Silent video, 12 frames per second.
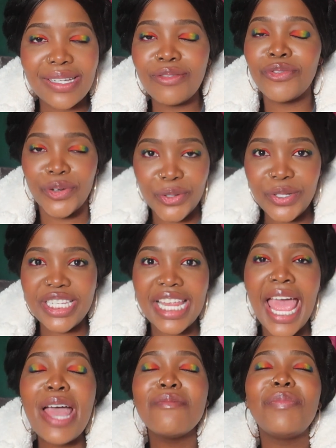
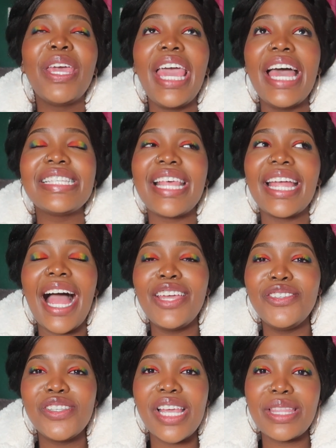route, because like
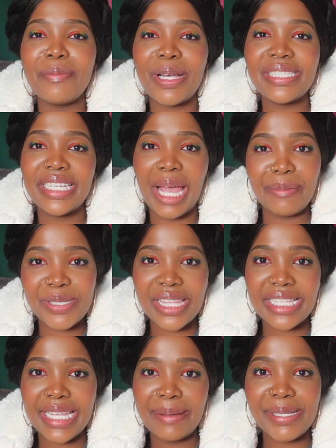I used to take the bus to campus
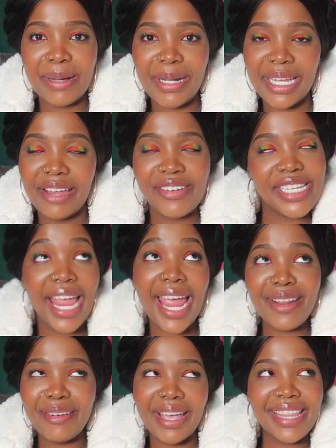at the same time like every day.
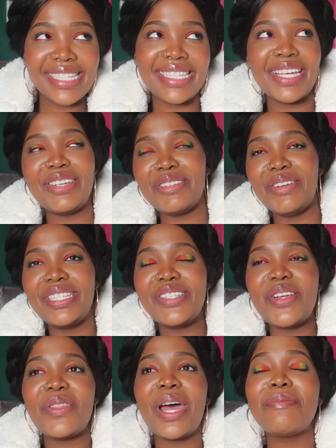Anyway, that's like, you don't need
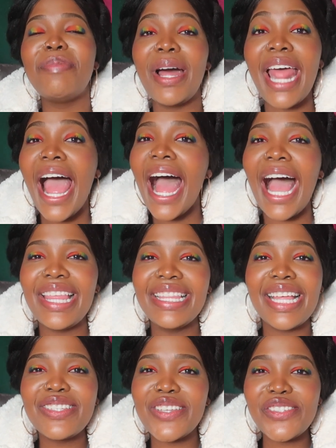to know that. But I
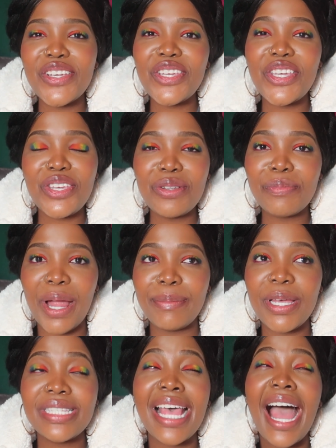think that's such a cute
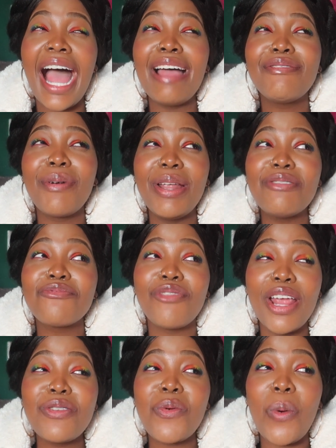premise. I've
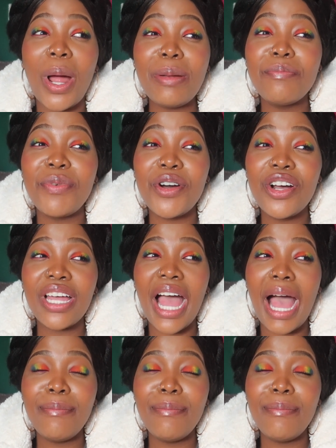read one book,